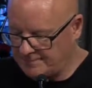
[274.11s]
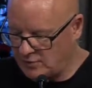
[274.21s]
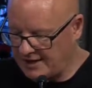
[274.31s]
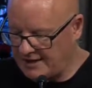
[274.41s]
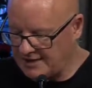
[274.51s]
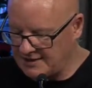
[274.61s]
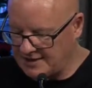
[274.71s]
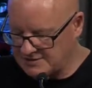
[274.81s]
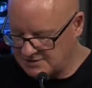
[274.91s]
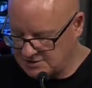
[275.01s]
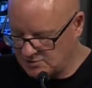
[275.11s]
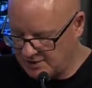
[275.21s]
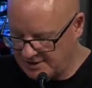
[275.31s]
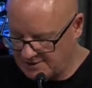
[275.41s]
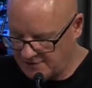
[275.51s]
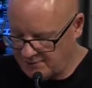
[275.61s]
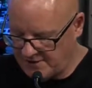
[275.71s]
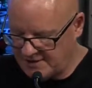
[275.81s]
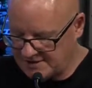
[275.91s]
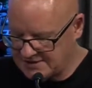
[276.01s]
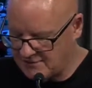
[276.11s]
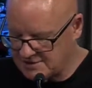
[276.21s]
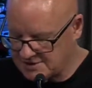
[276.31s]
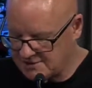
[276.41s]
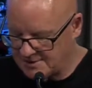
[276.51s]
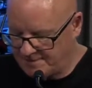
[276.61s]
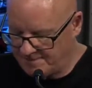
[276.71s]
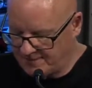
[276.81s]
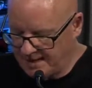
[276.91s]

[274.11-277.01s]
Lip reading: bring in a guest that's joining us from Phoenix, Arizona,